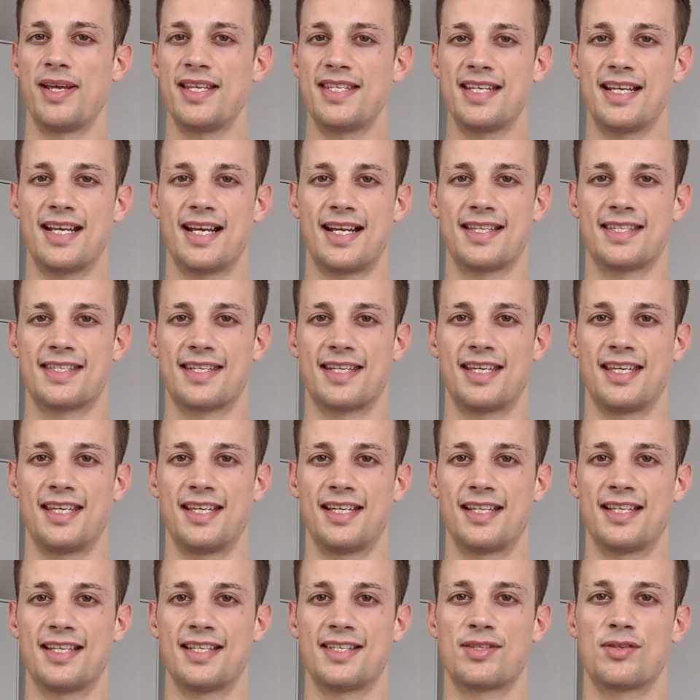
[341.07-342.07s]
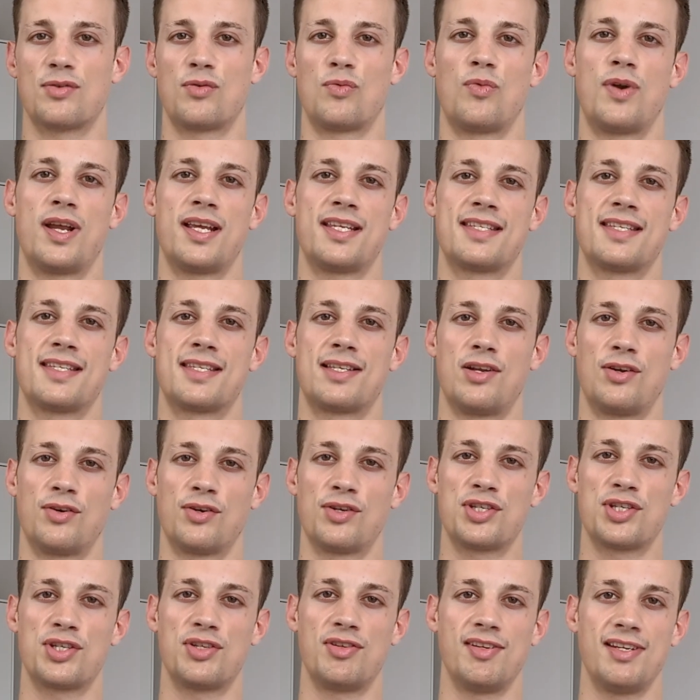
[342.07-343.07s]
the basic answer here is rest as
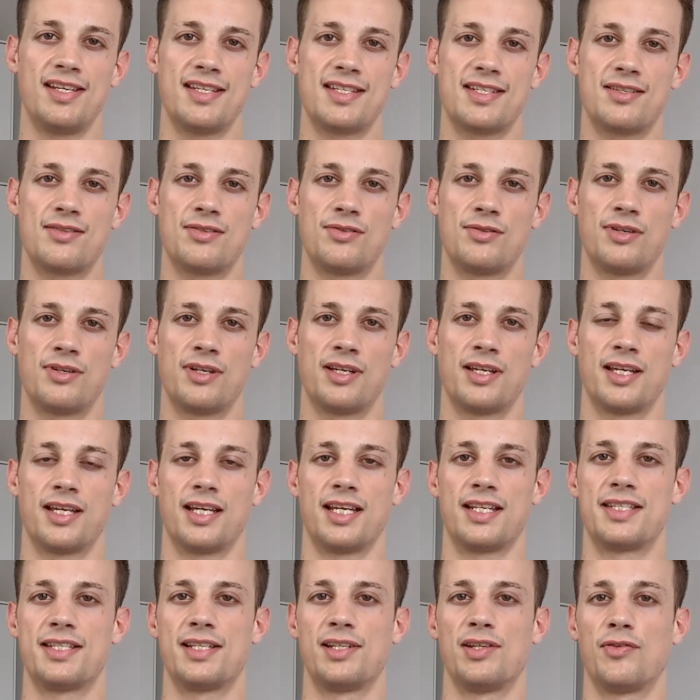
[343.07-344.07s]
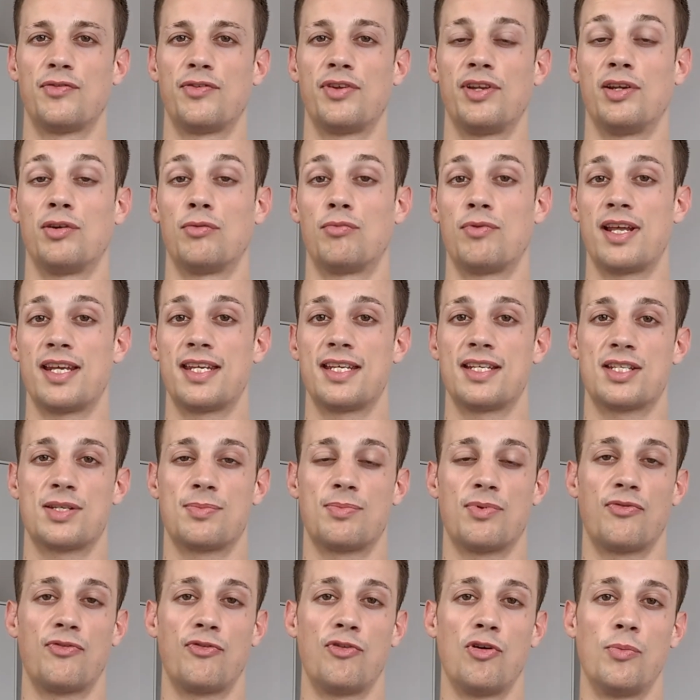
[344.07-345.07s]
long as you need to until you feel you're ready to
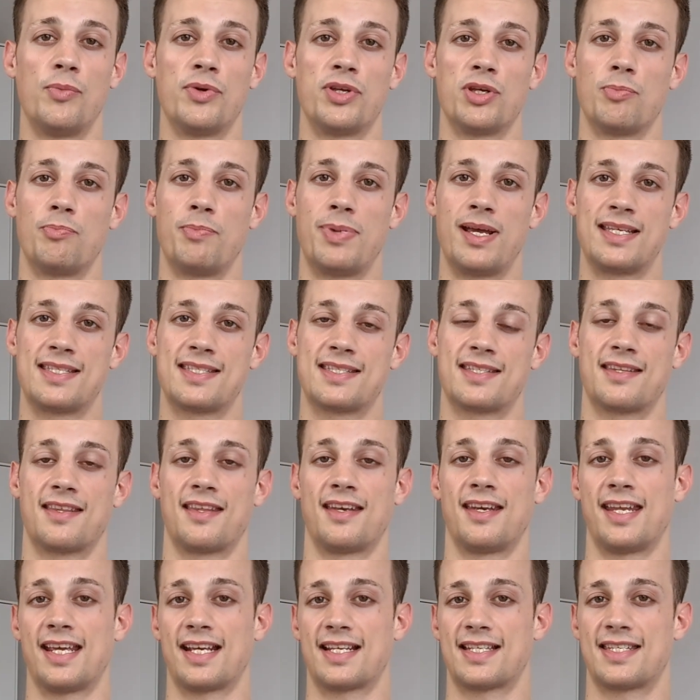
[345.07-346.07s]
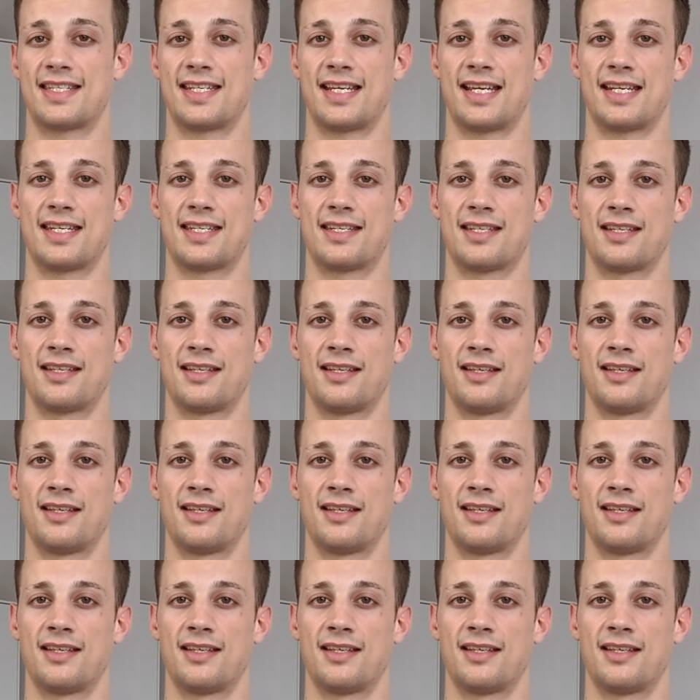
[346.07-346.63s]
perform at your best the next set.